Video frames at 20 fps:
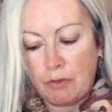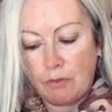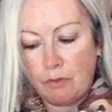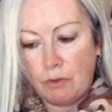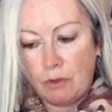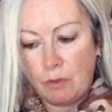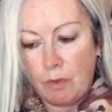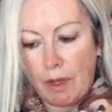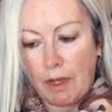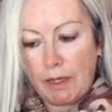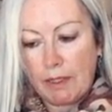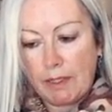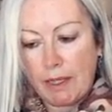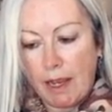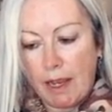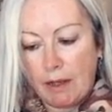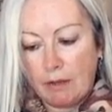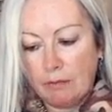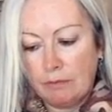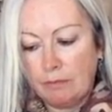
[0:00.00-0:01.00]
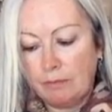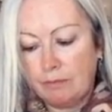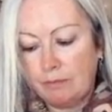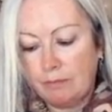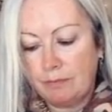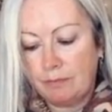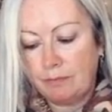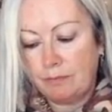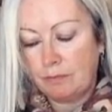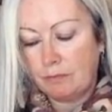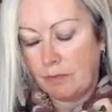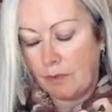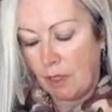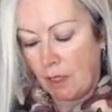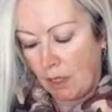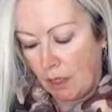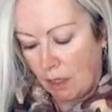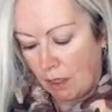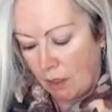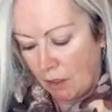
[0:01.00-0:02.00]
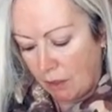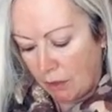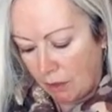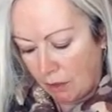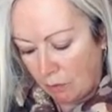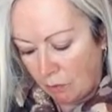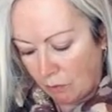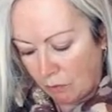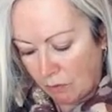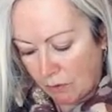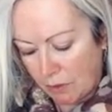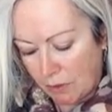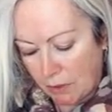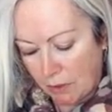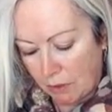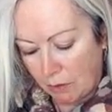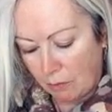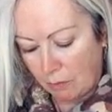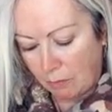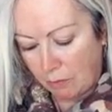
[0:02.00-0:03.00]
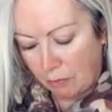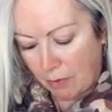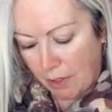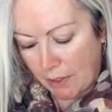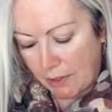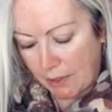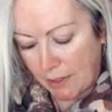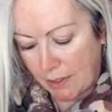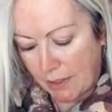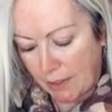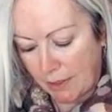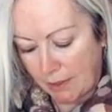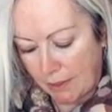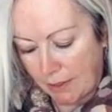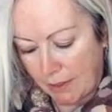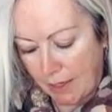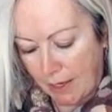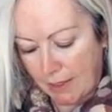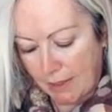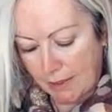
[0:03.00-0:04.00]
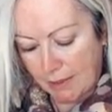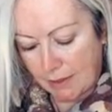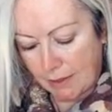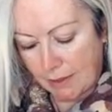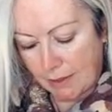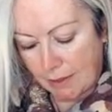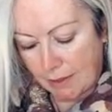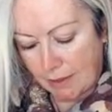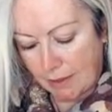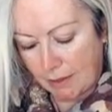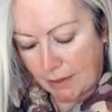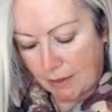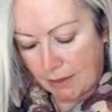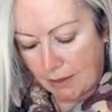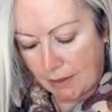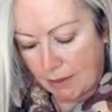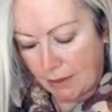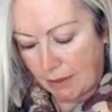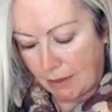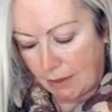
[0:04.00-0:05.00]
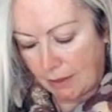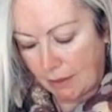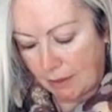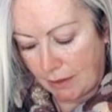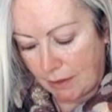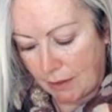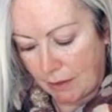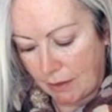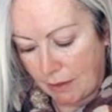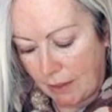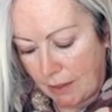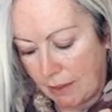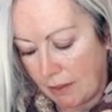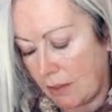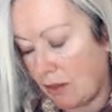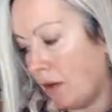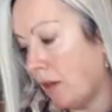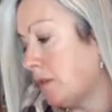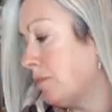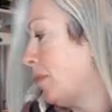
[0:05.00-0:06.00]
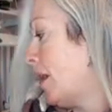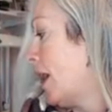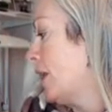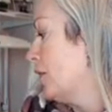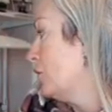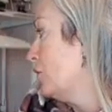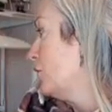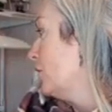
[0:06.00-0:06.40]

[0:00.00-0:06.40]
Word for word: all the way down, you want to press it against the side panel